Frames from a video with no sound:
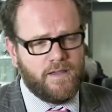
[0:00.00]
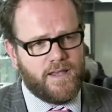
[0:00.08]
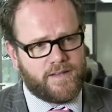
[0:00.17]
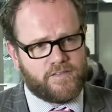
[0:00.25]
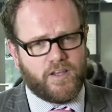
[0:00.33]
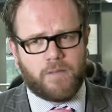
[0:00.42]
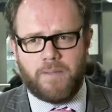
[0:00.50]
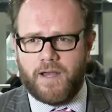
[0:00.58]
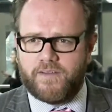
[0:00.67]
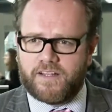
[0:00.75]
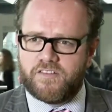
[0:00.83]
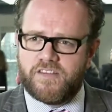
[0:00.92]
It's not about
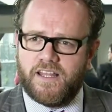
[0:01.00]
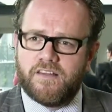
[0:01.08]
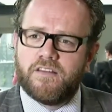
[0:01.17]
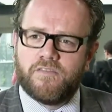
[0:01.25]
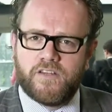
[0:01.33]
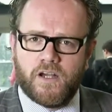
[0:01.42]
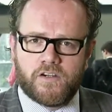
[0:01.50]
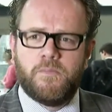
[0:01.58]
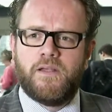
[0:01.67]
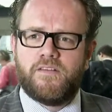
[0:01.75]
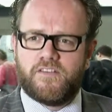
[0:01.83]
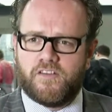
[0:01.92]
extensive
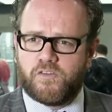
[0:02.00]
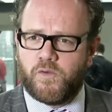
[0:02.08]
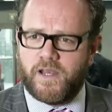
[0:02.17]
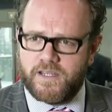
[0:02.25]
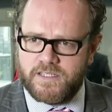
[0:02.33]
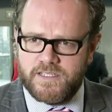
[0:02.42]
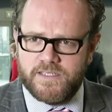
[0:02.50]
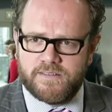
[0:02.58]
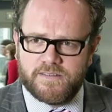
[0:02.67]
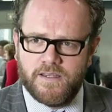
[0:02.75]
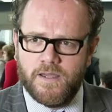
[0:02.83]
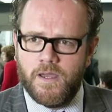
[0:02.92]
documents and strategies,
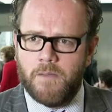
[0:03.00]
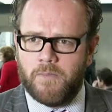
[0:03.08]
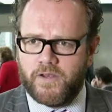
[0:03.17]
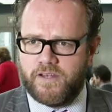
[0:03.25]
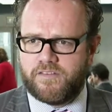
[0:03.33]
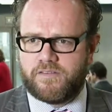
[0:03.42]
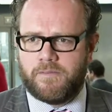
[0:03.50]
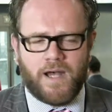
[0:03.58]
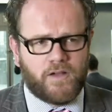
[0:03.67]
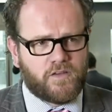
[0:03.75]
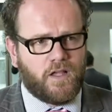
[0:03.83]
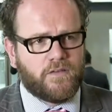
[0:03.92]
but it's
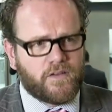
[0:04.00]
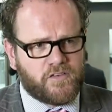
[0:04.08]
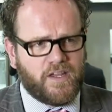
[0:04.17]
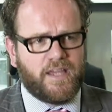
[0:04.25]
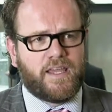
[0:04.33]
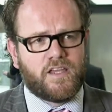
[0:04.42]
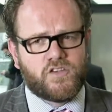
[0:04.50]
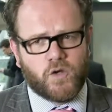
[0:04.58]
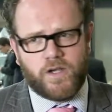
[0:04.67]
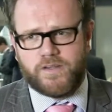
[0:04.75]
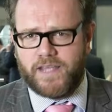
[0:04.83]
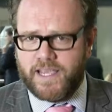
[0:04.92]
about undertaking
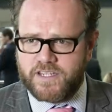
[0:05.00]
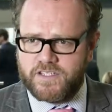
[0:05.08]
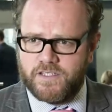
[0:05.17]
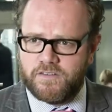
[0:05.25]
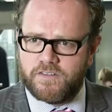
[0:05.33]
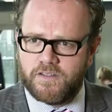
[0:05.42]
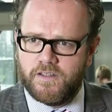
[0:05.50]
joint actions